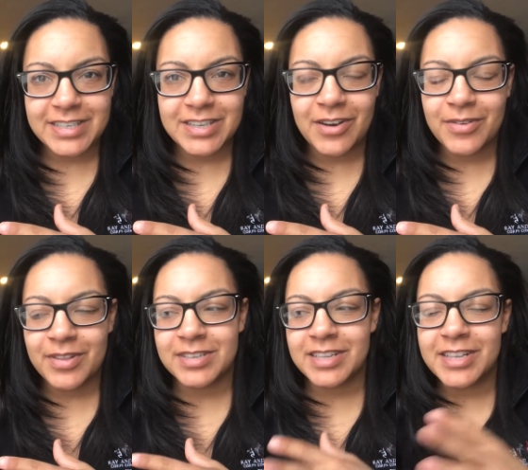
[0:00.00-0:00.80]
So
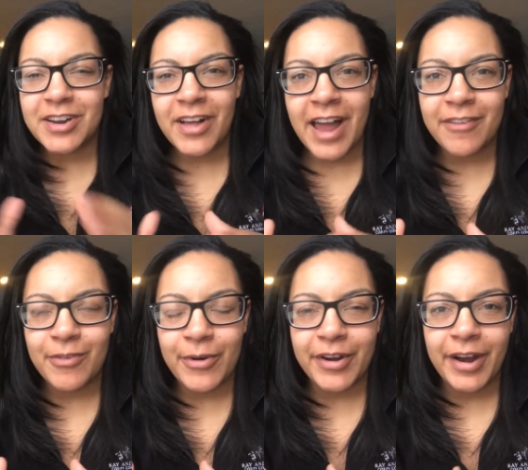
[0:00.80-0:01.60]
there's a little out of
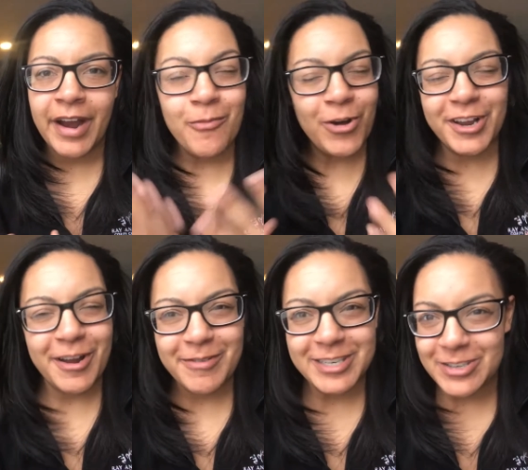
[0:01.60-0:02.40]
order. I'm working
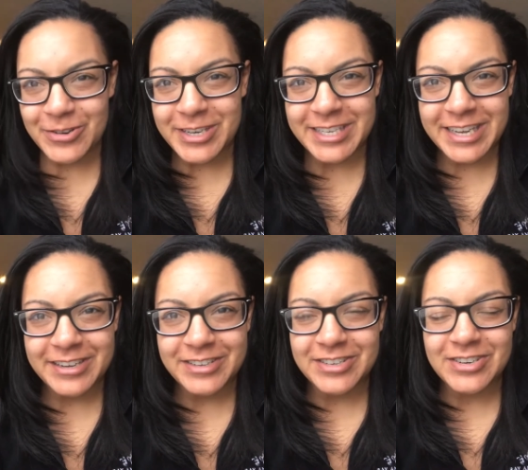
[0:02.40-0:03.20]
on my story
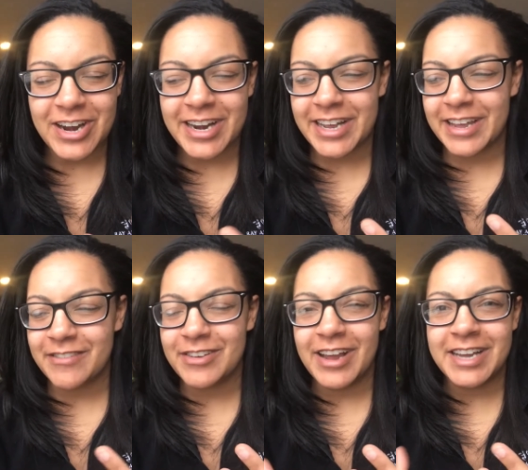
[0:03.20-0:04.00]
skills, trying to give
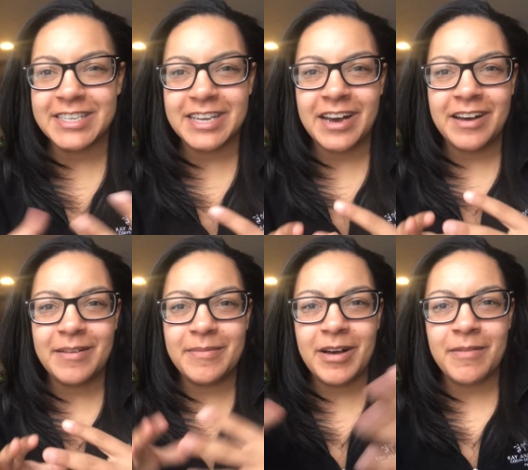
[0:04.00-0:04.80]
you guys
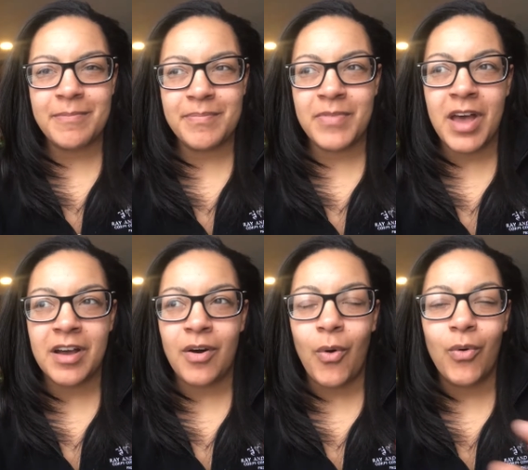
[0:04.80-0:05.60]

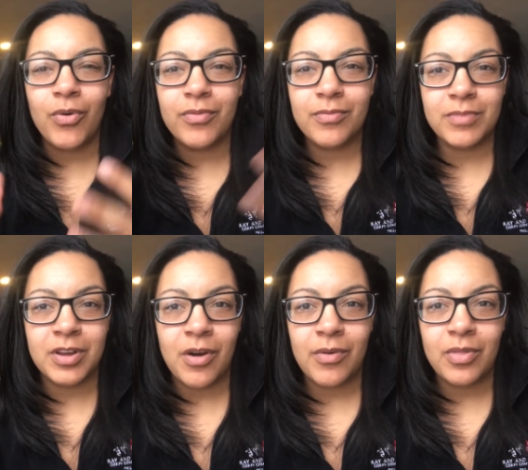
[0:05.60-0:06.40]
a whole, you
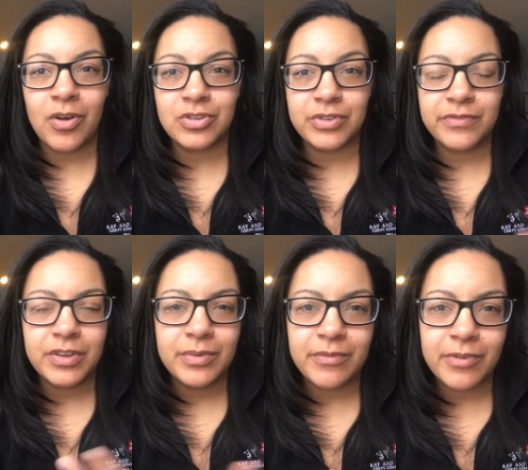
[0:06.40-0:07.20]
know, larger
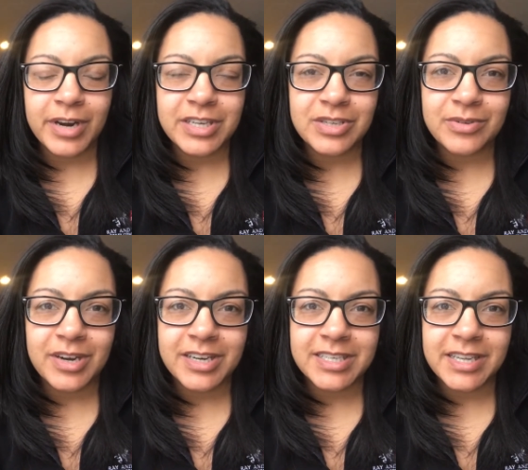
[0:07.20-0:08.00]
view of what I do
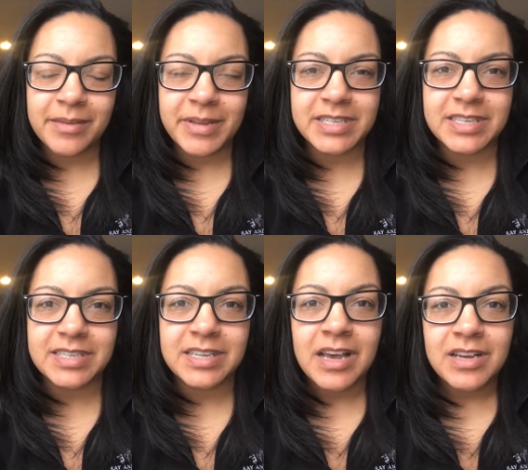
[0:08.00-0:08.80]
on a daily
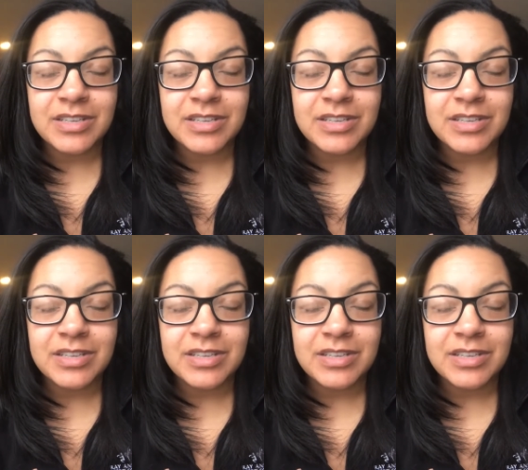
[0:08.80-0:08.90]
basis.